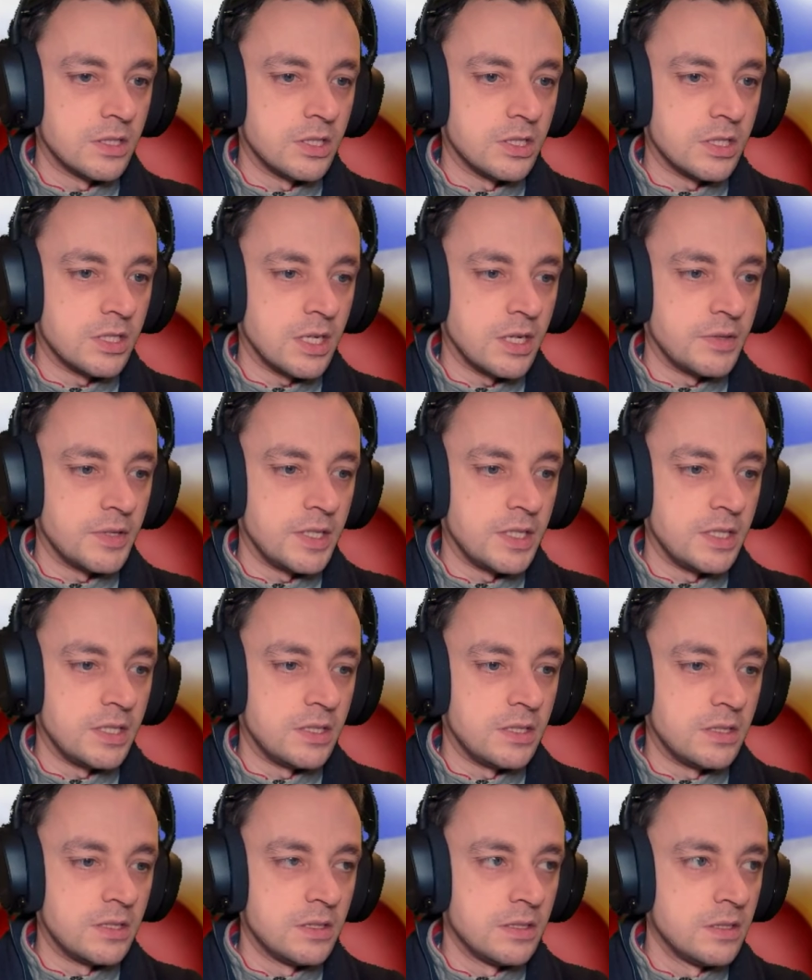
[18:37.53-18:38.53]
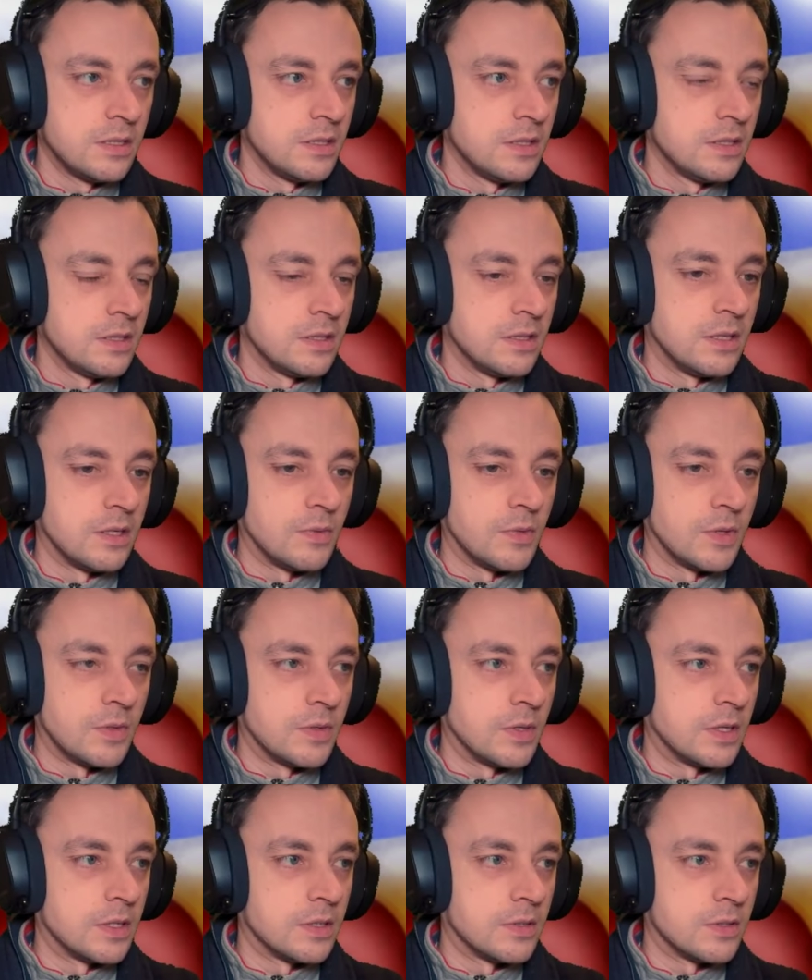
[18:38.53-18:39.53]
just how it is. Oh well,
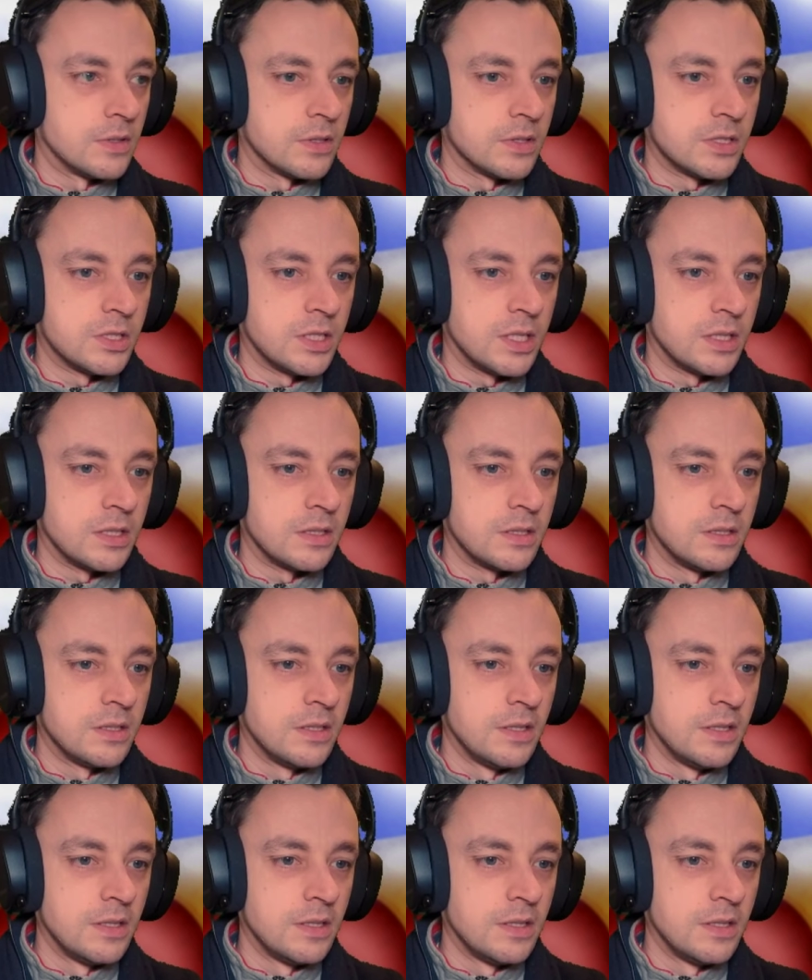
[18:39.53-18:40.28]
I don't understand.